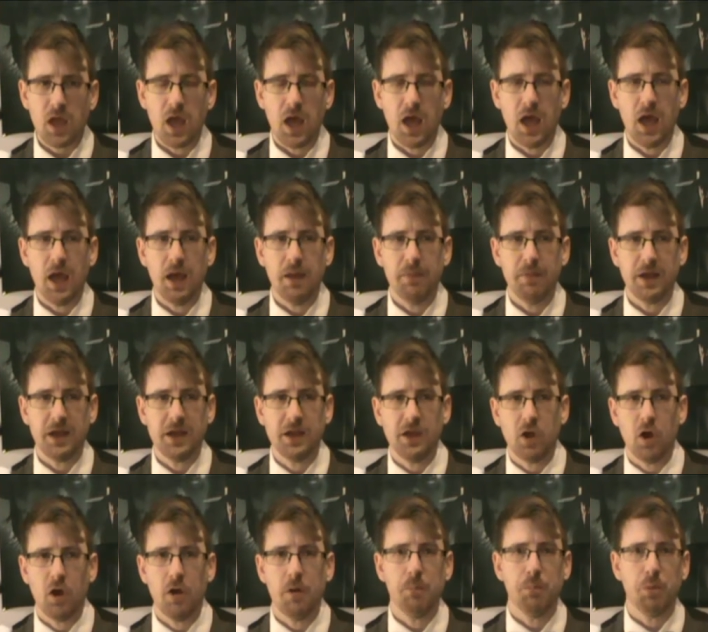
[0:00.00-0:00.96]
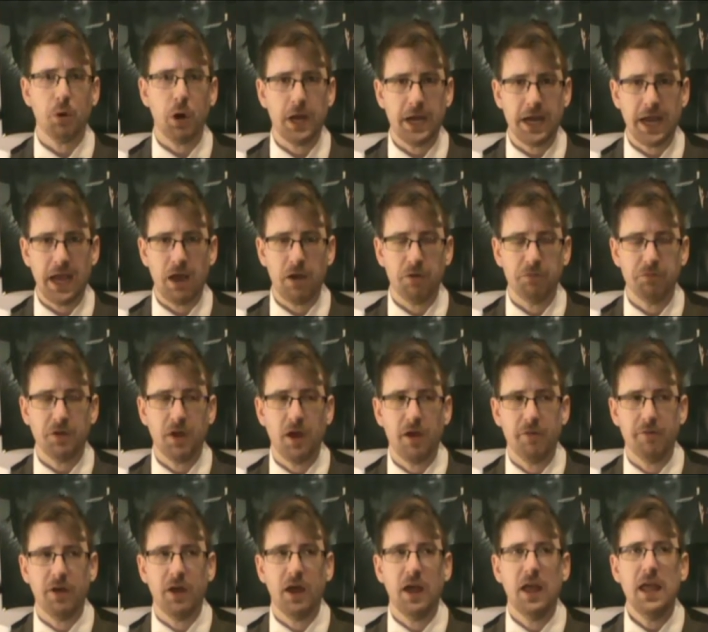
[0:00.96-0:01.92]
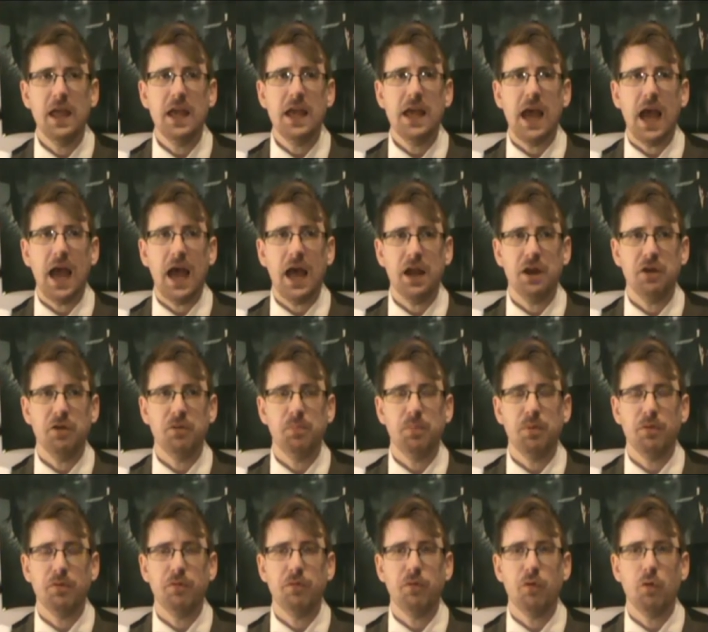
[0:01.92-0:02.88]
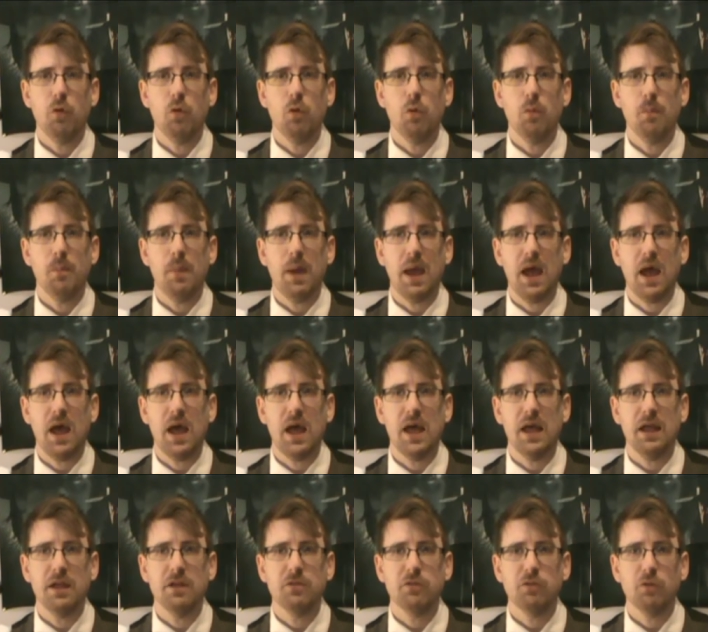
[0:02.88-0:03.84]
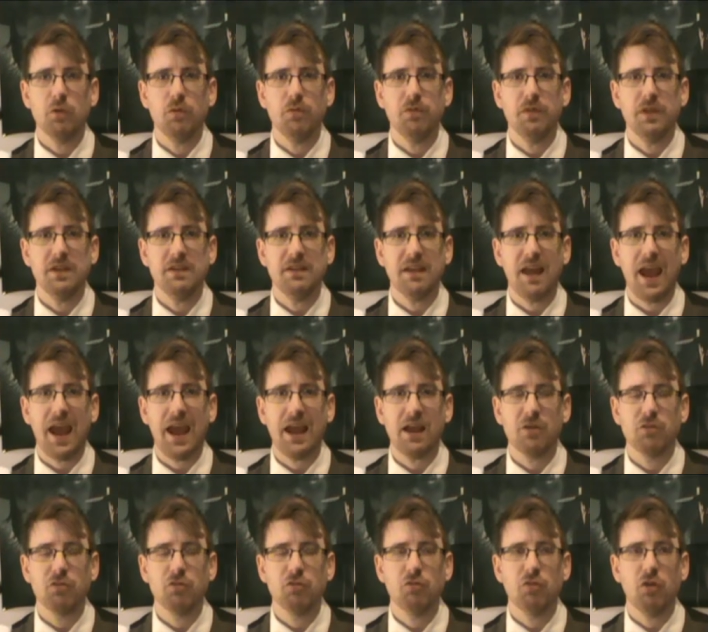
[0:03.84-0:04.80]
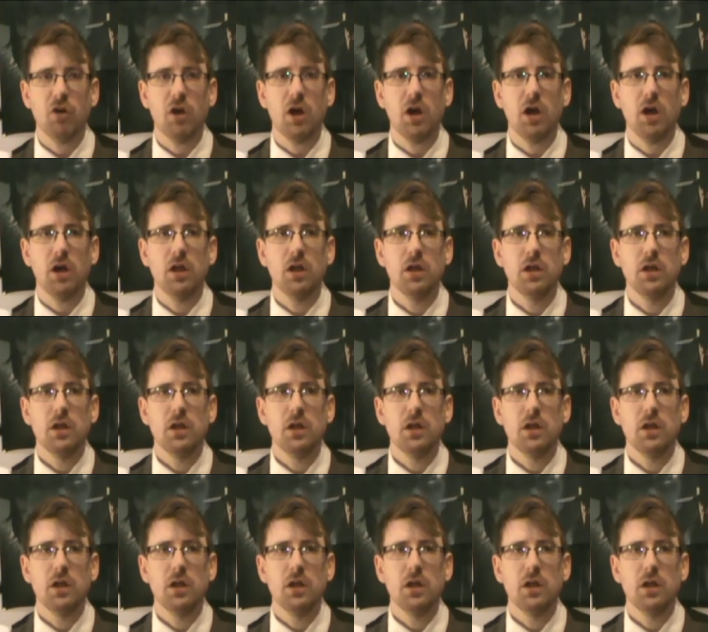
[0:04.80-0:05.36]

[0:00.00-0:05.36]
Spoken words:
they can kind of break out of cover and perform sort of these extra